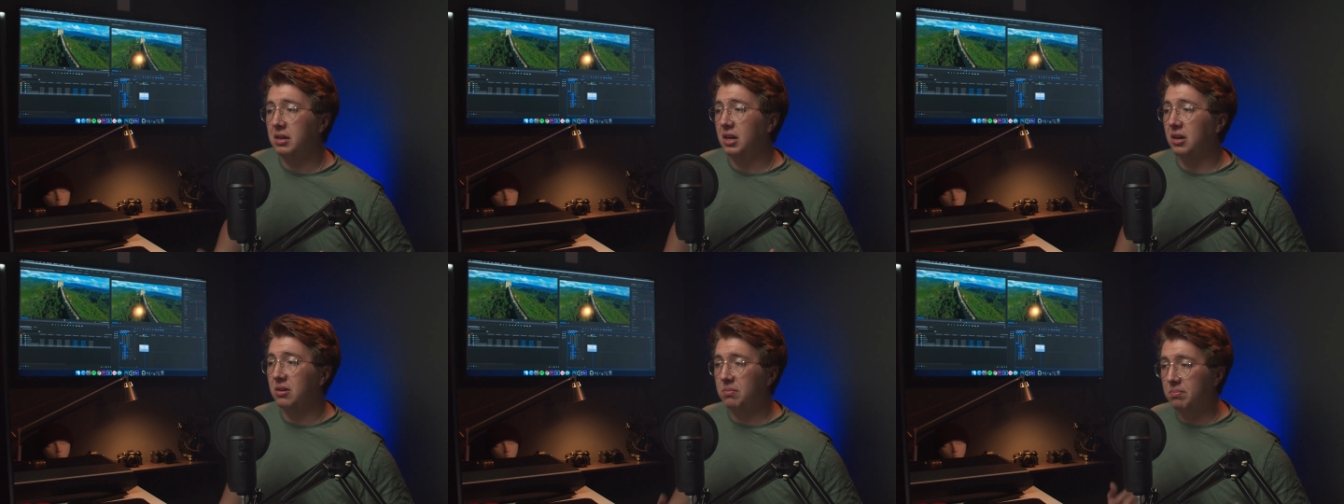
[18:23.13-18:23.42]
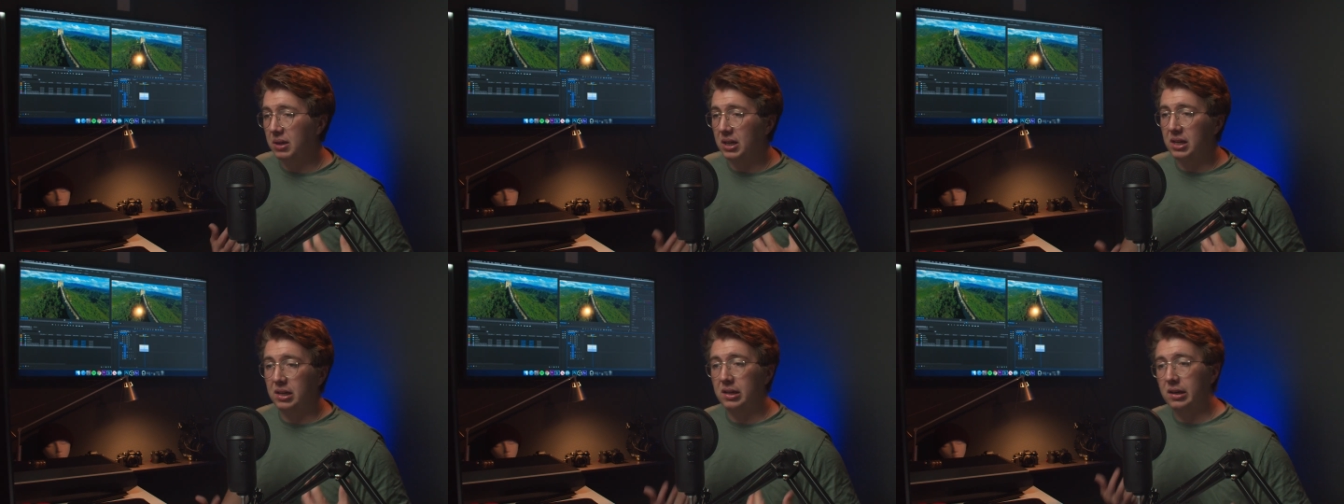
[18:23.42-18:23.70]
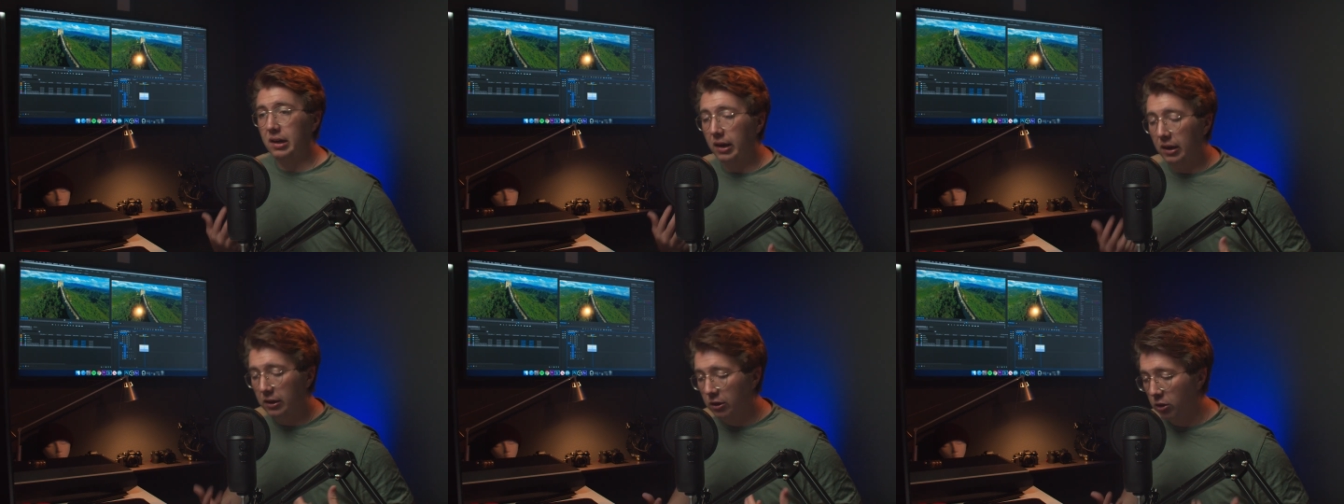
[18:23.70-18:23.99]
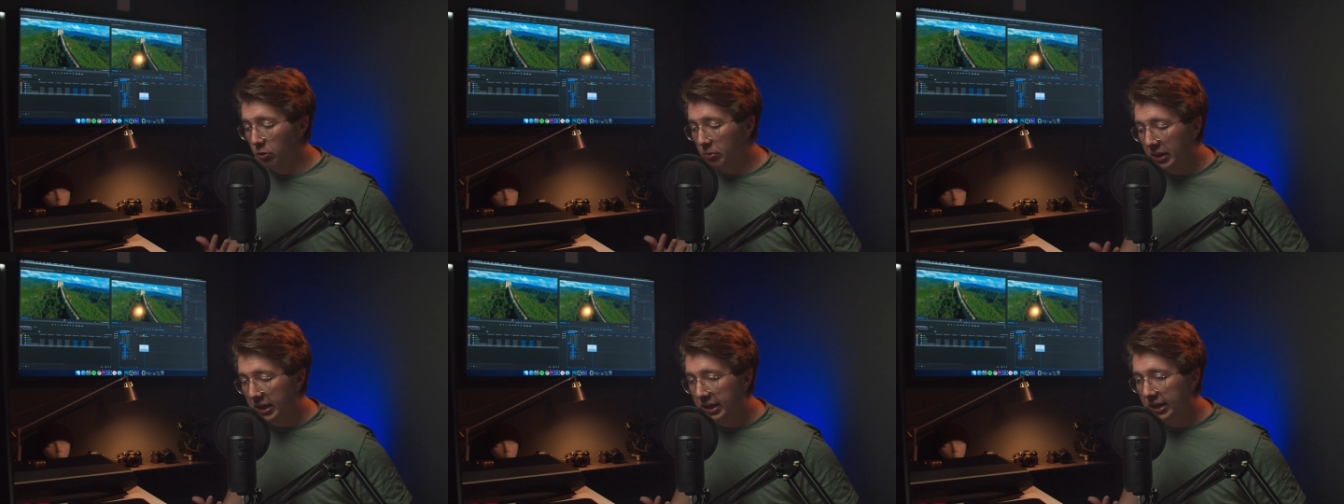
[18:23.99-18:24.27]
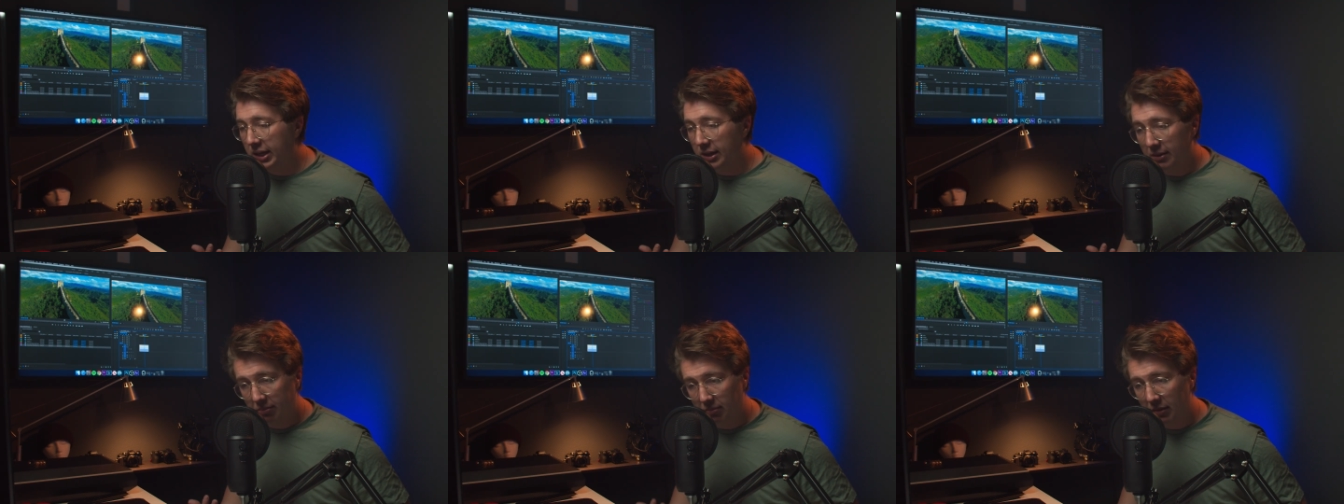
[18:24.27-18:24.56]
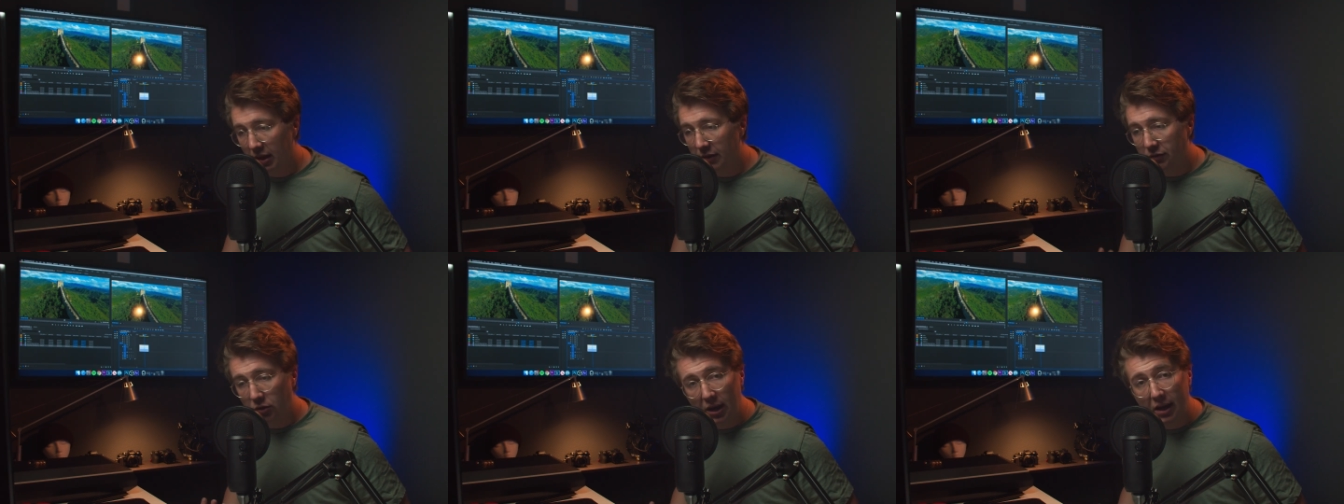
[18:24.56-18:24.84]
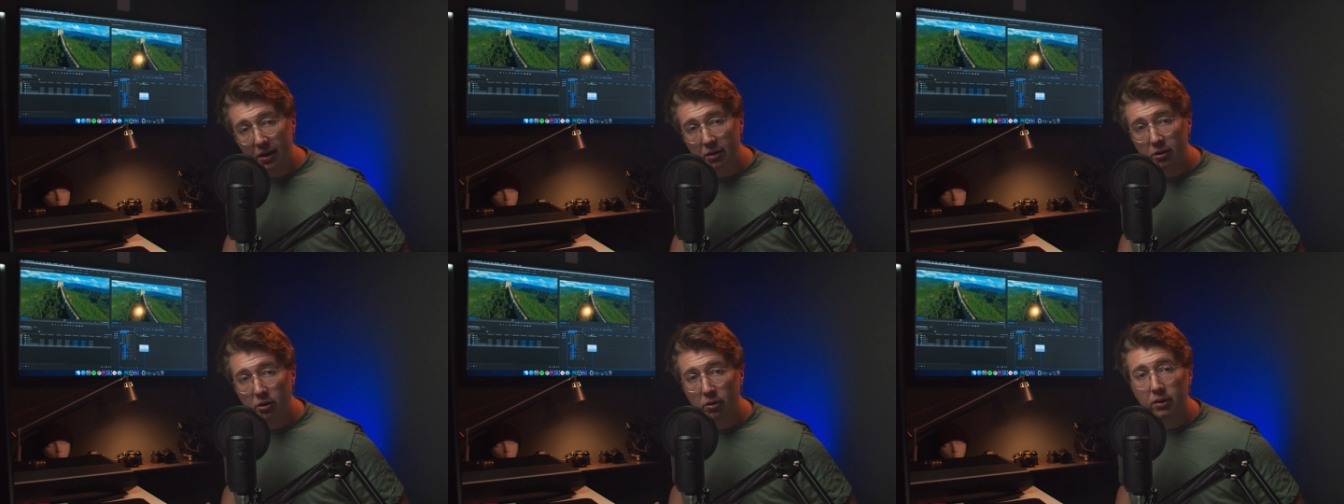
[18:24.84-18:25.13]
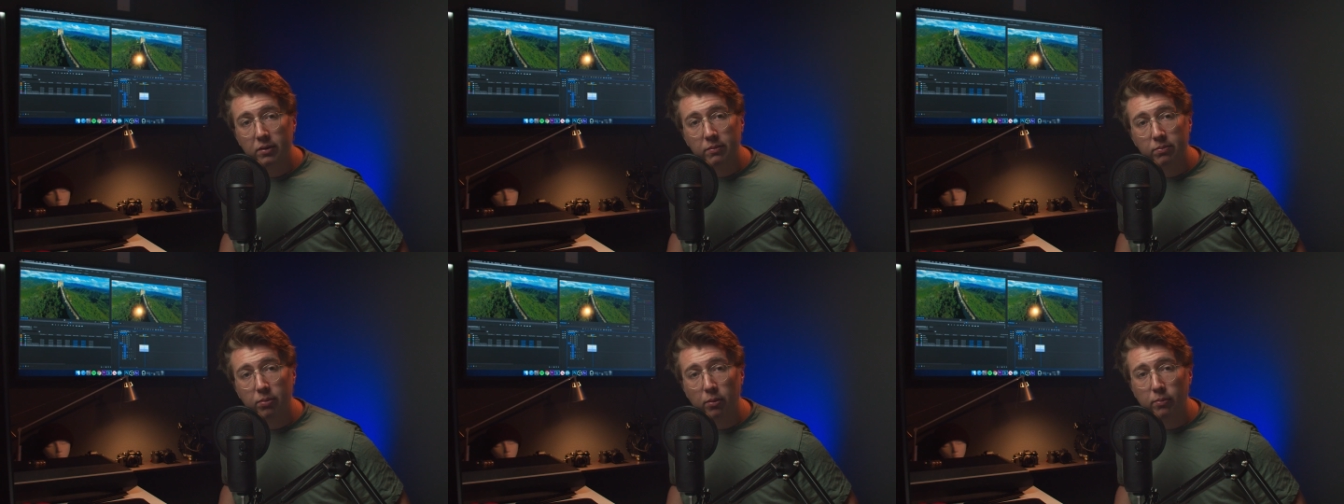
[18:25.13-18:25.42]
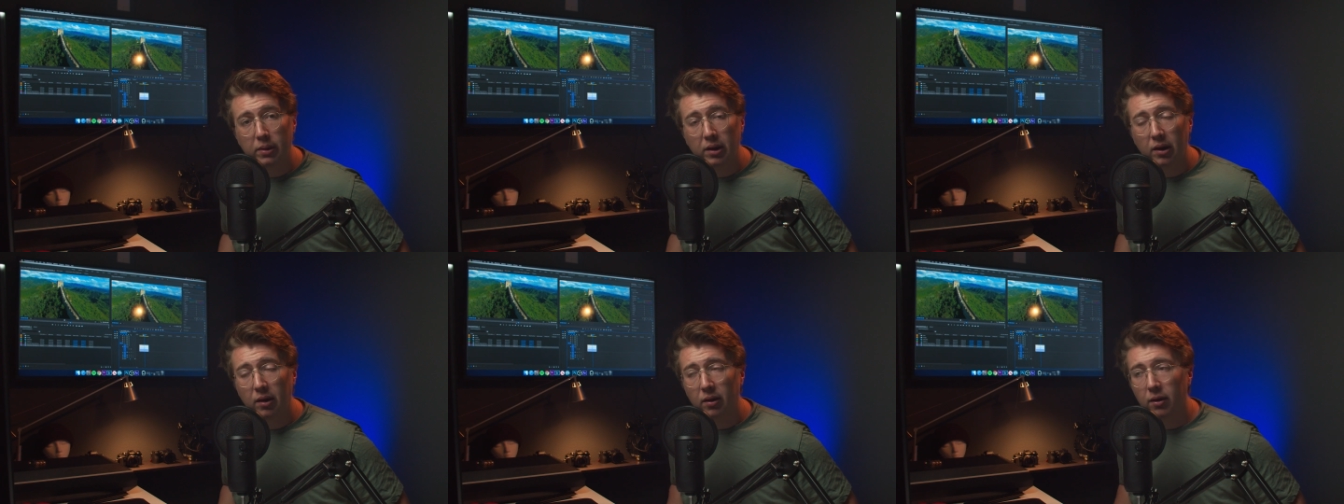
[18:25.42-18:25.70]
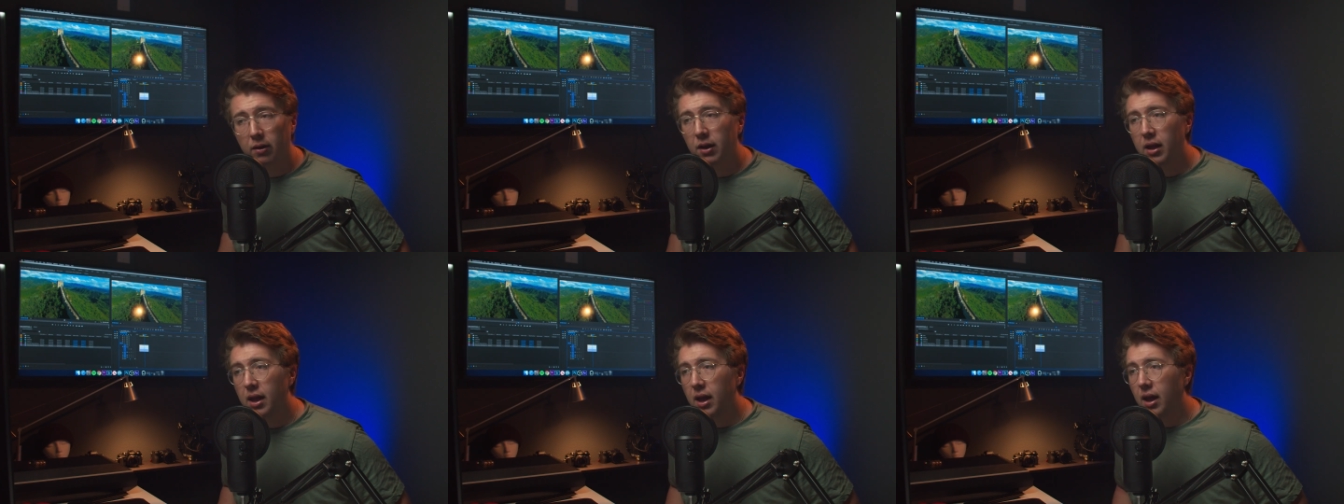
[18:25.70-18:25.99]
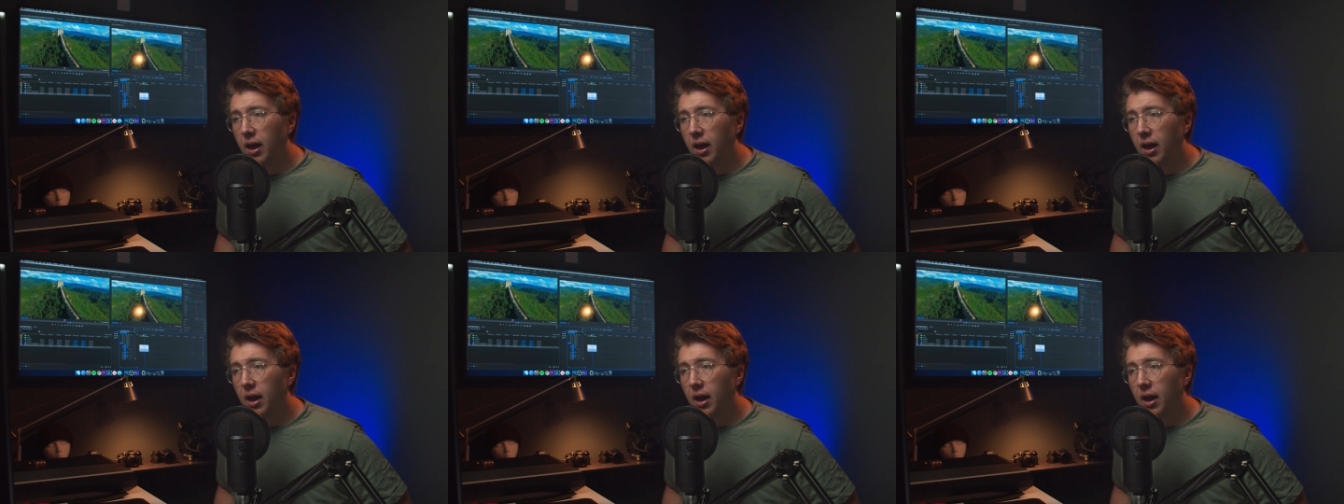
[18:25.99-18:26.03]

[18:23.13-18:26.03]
you know, being an intermediate level editor in Premiere.